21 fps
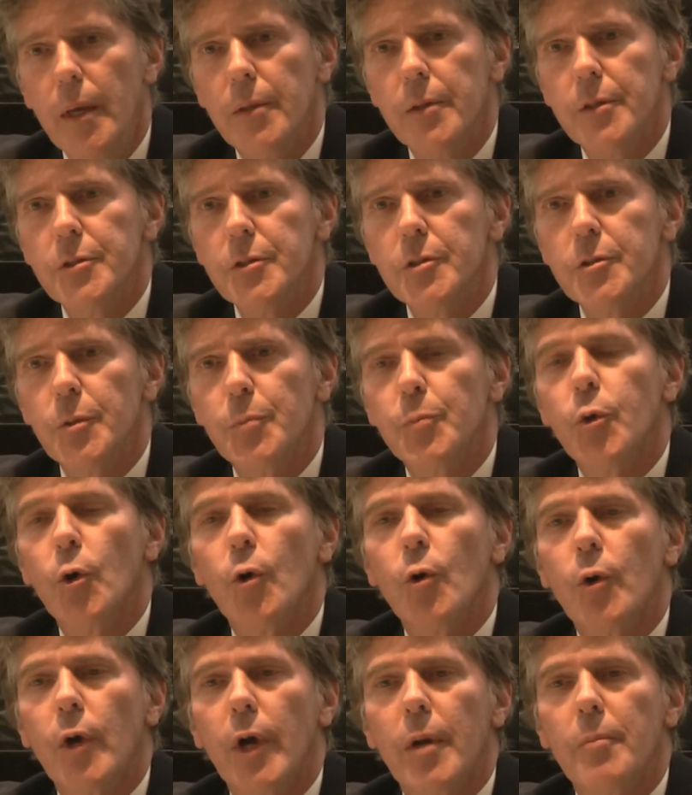This is a
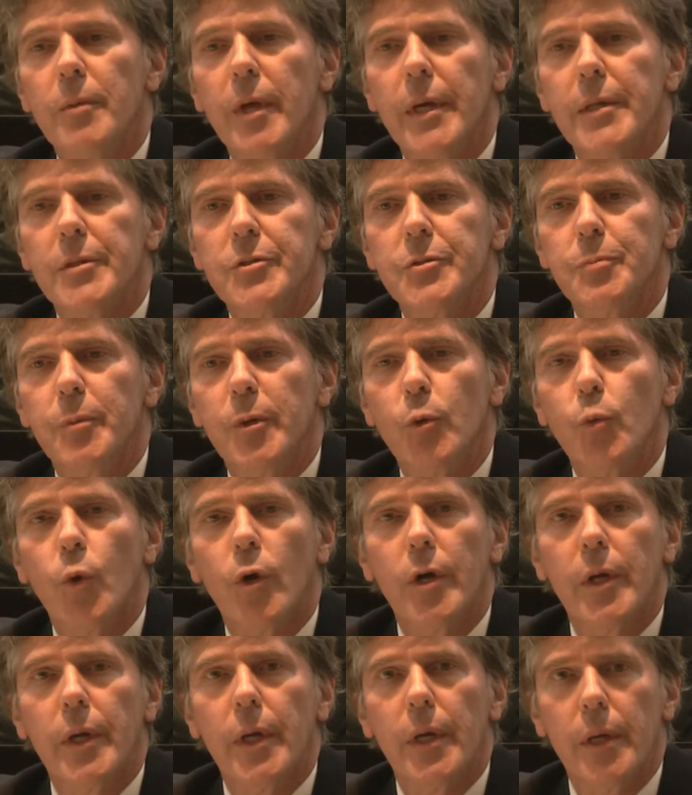program that's been
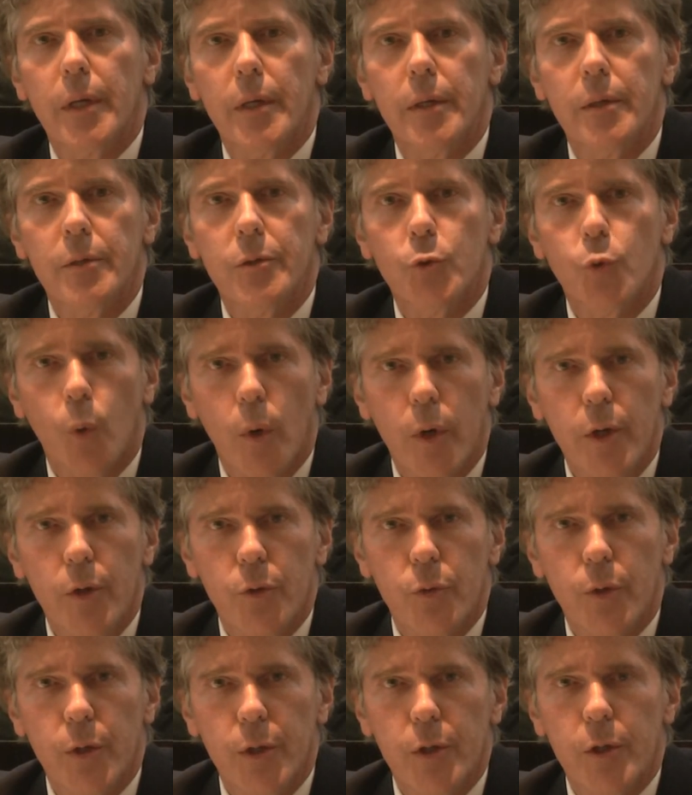working in
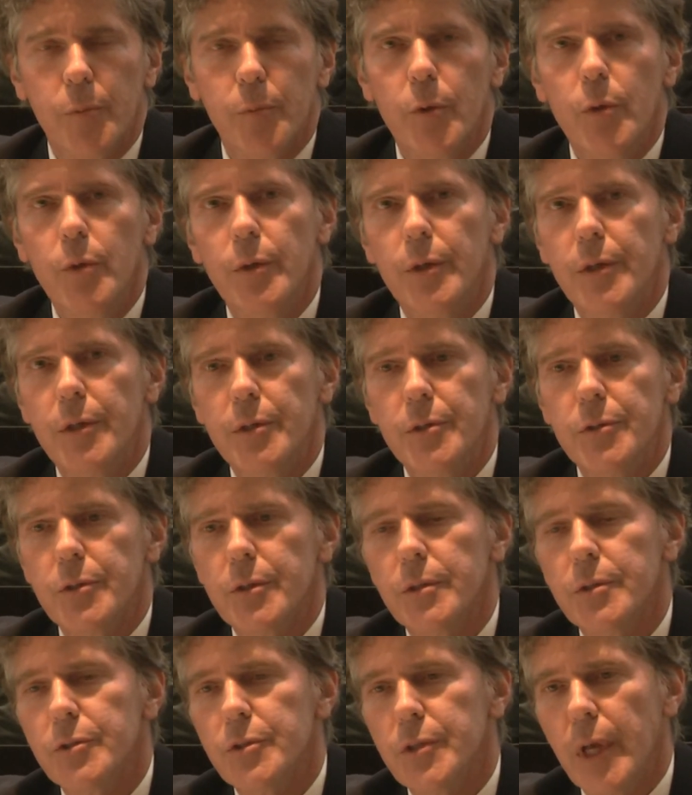23 communities
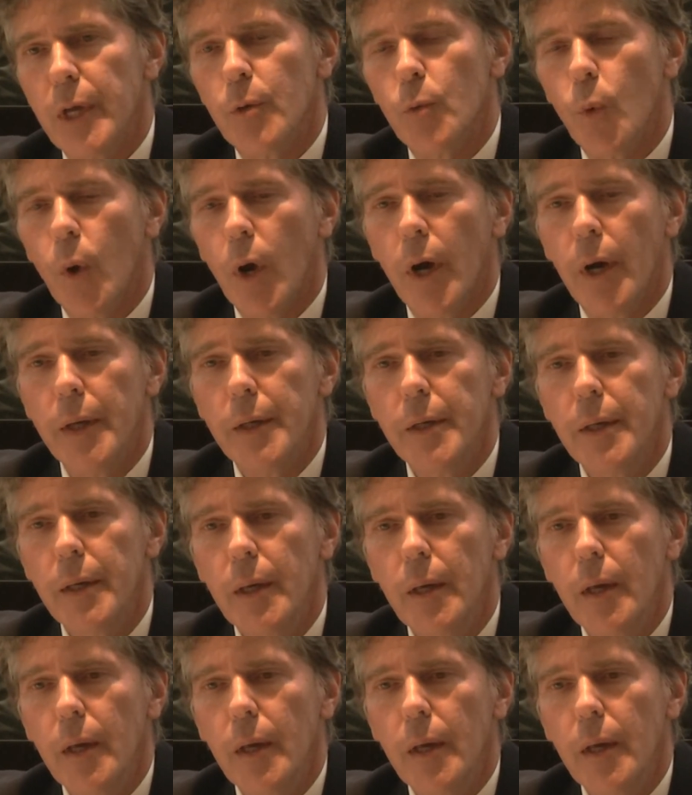statewide,